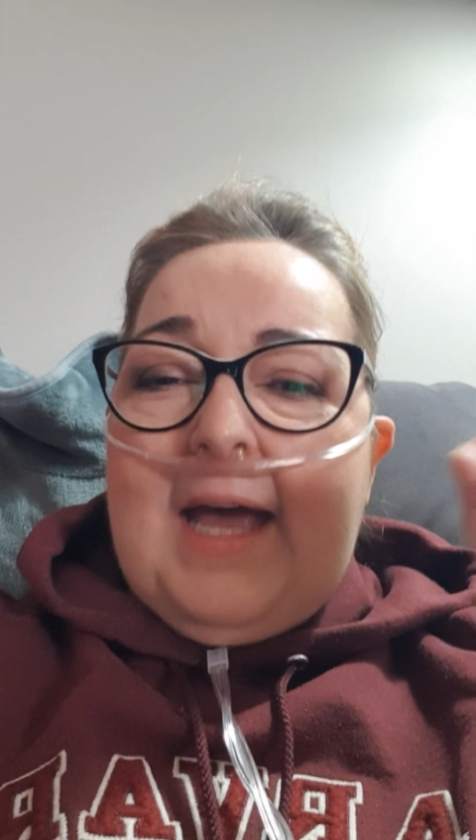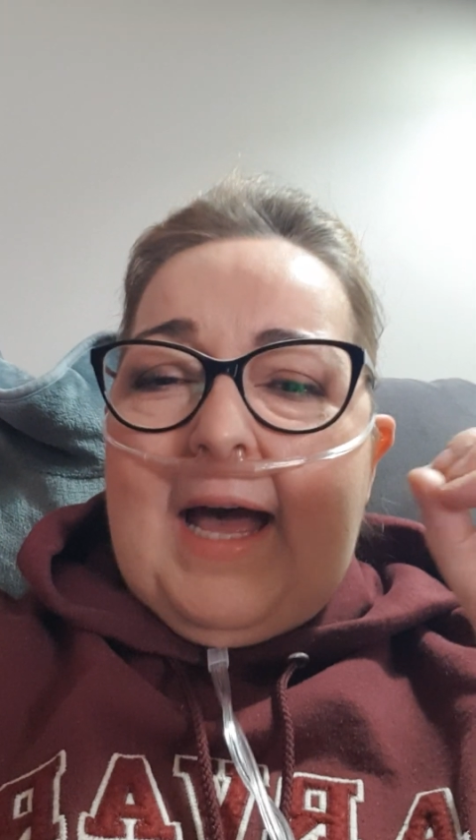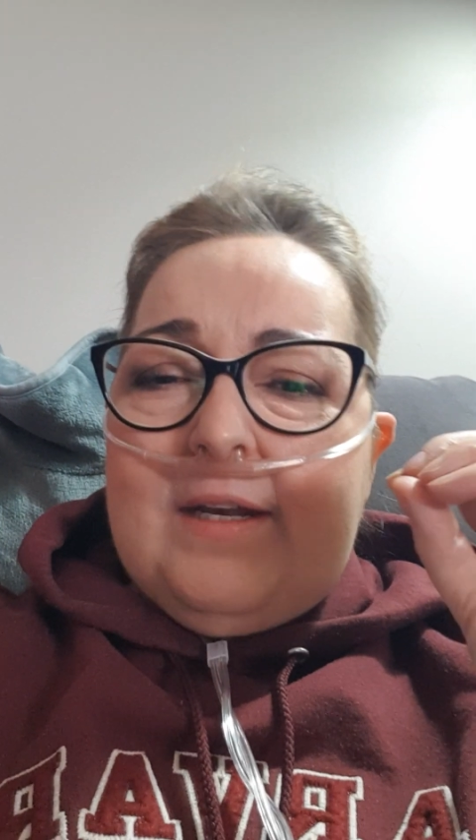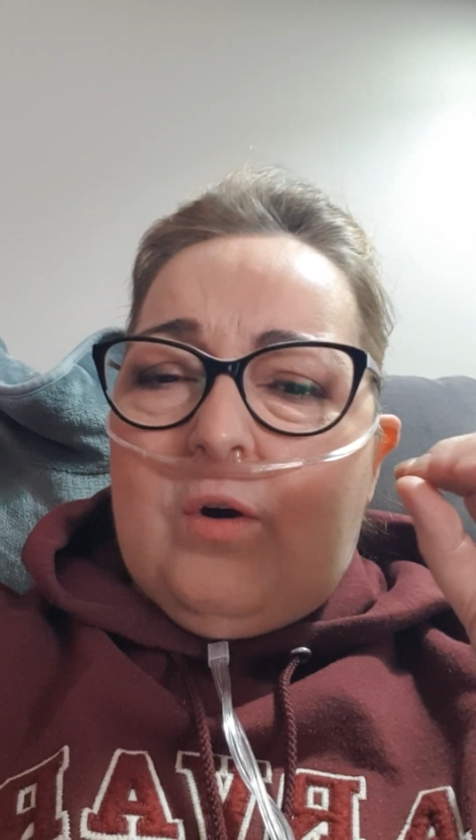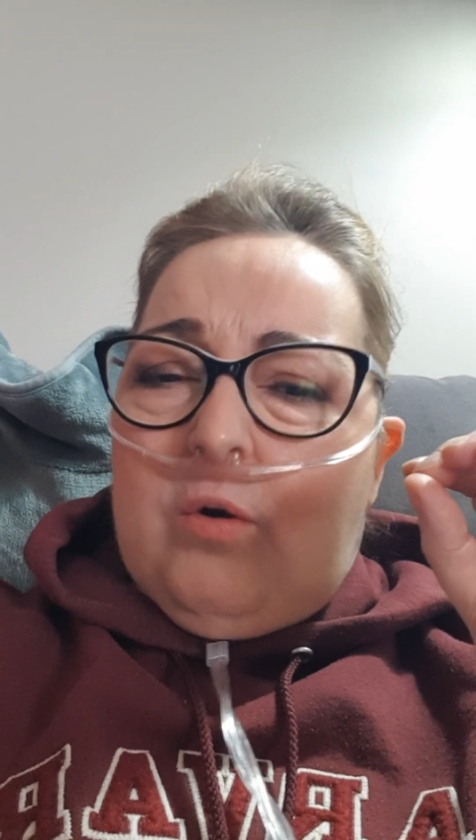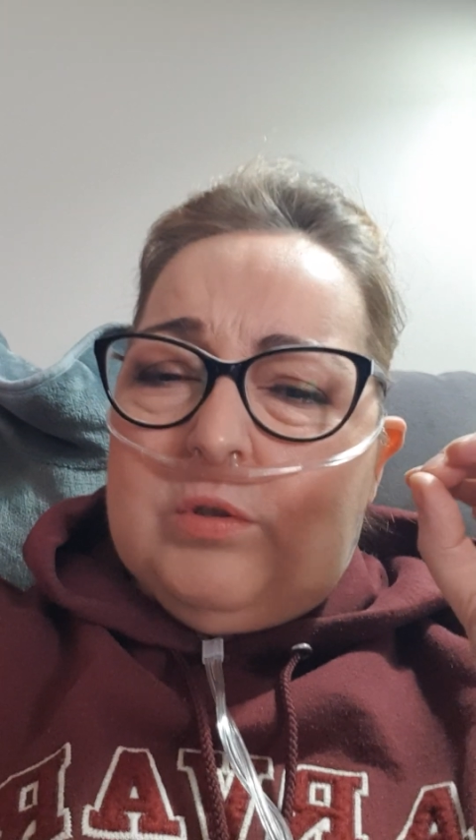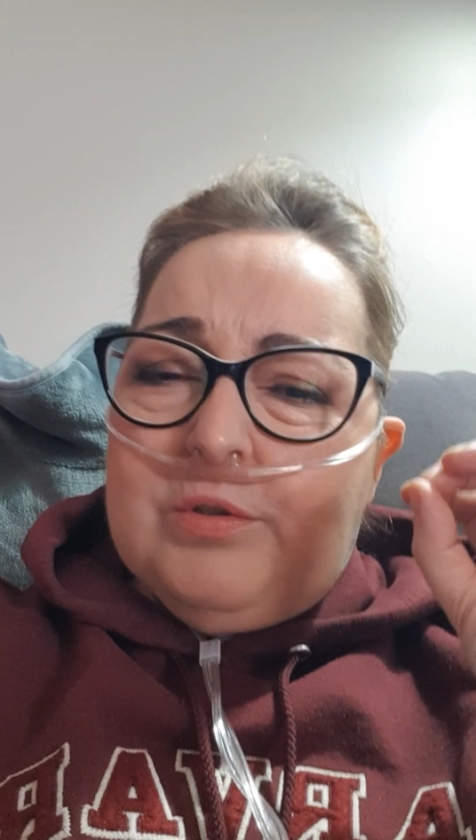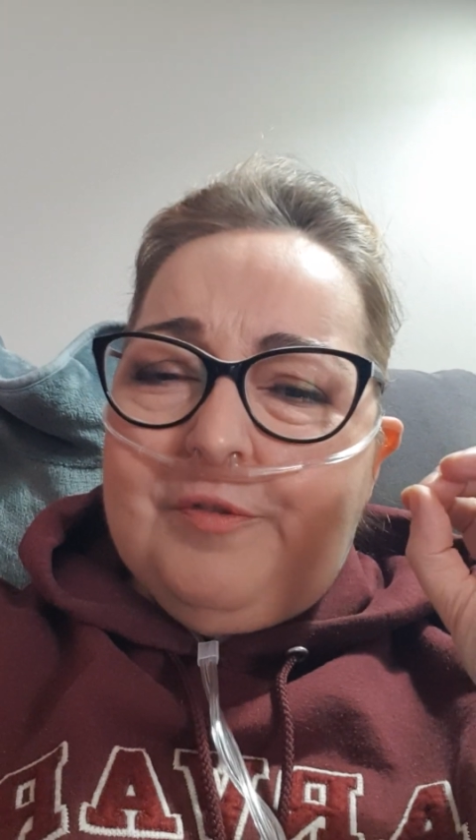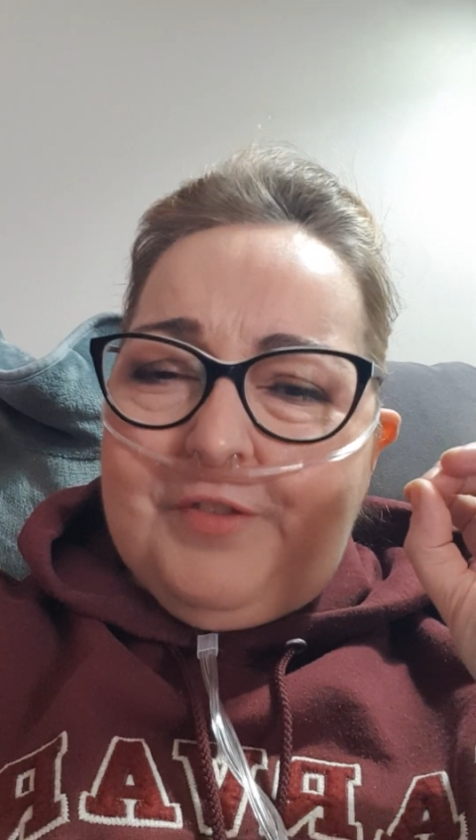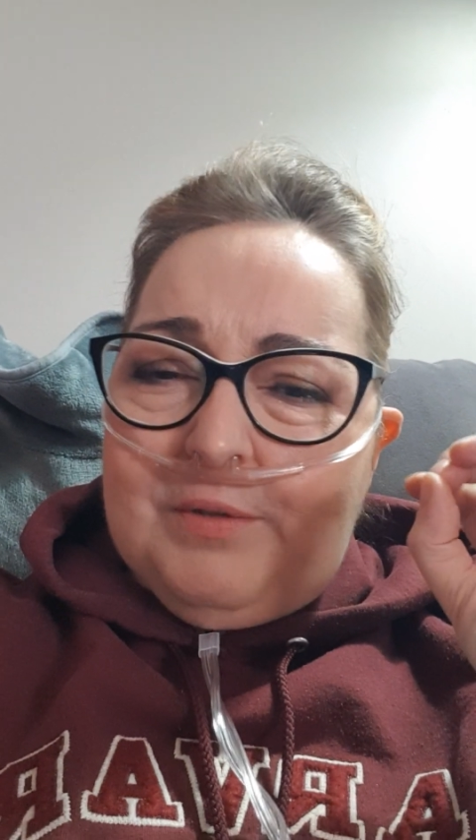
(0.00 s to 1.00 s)
and it
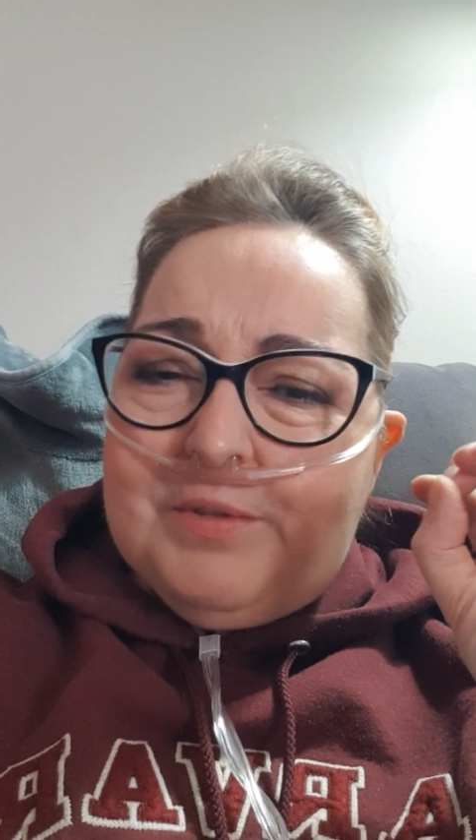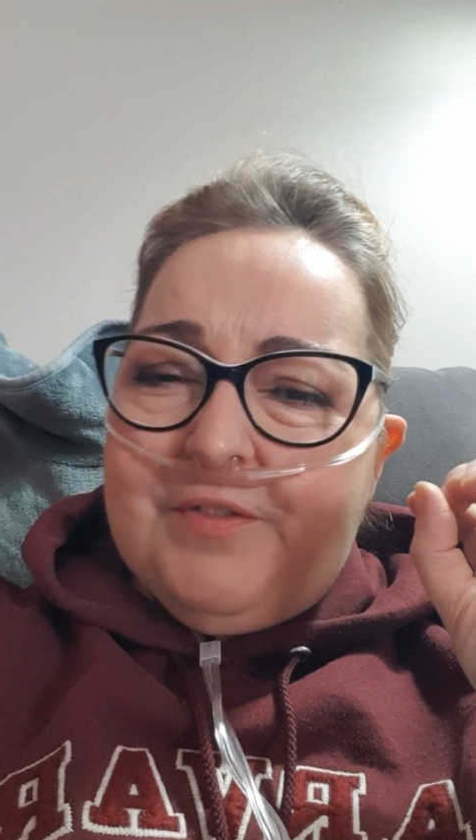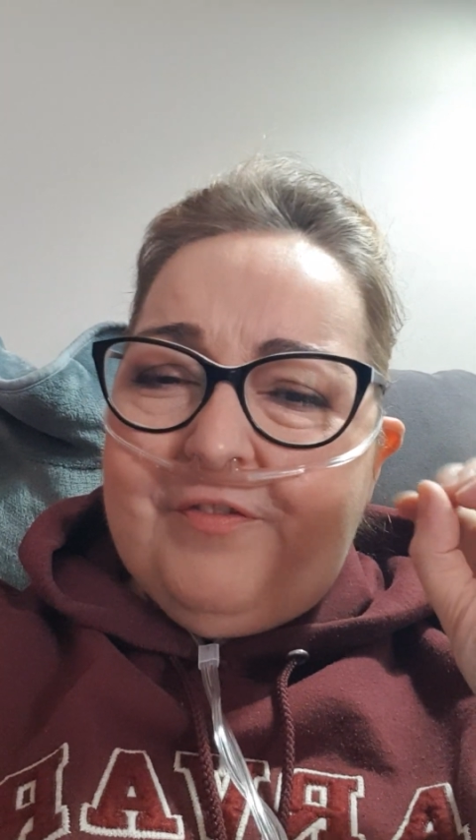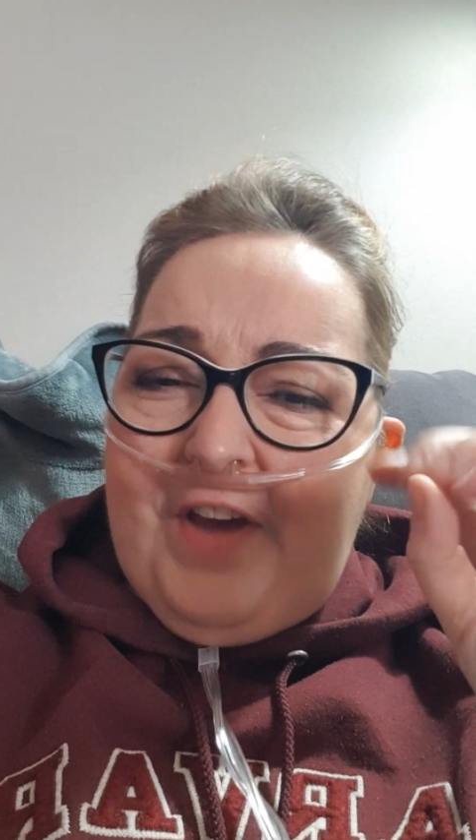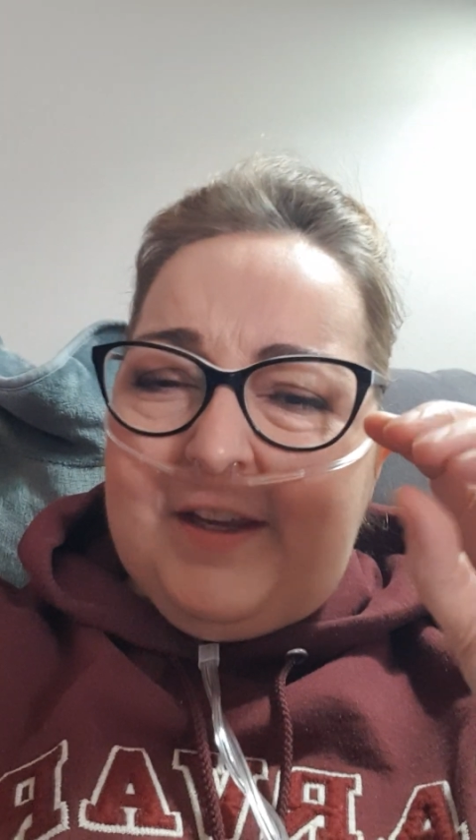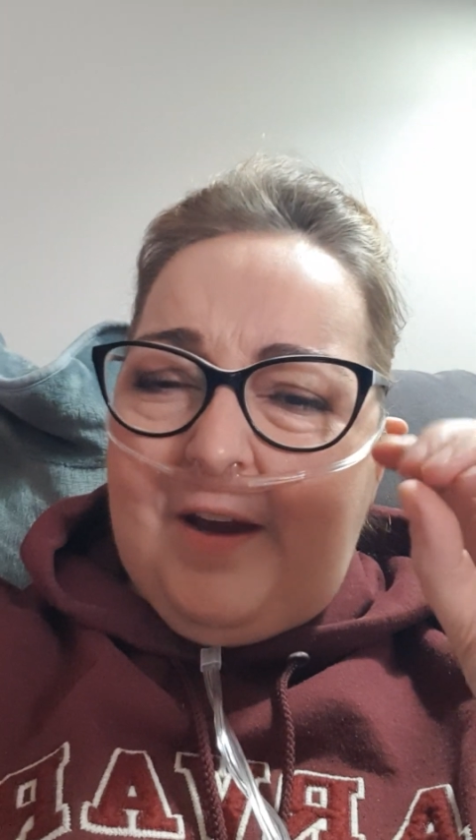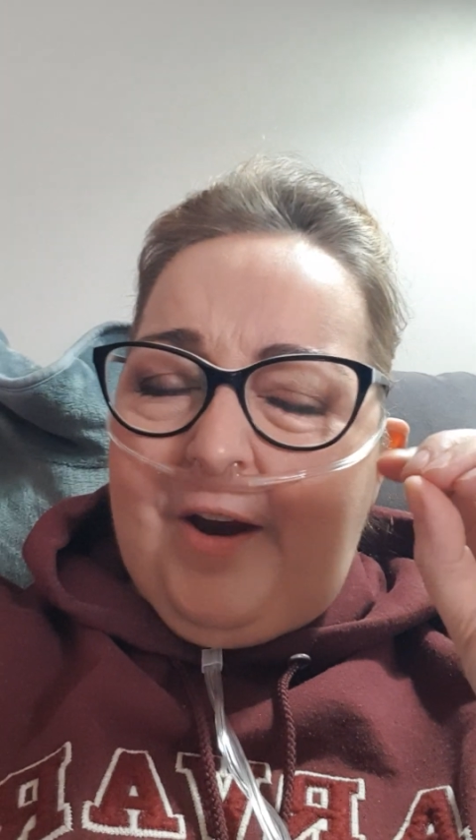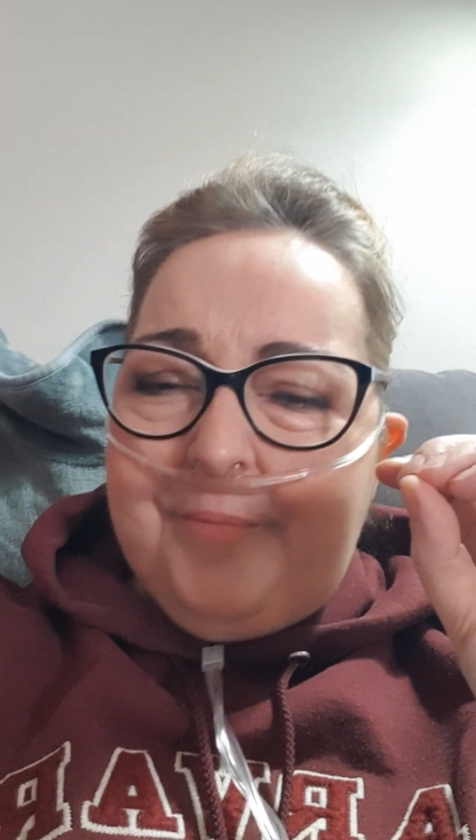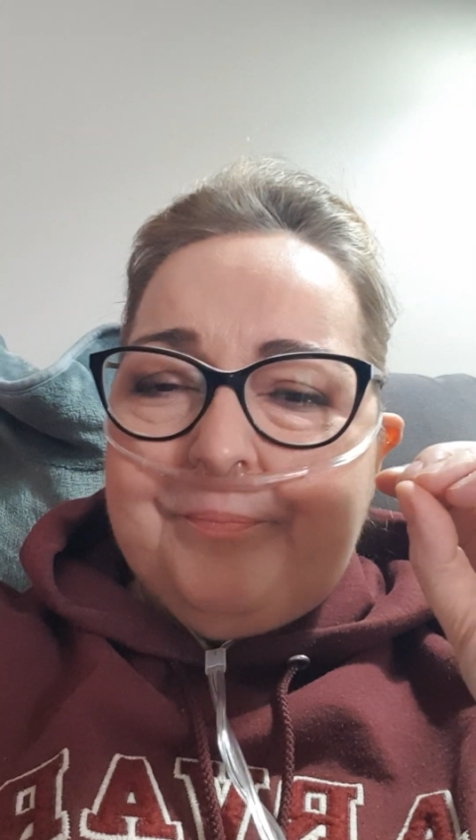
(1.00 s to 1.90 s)
also feels thicker.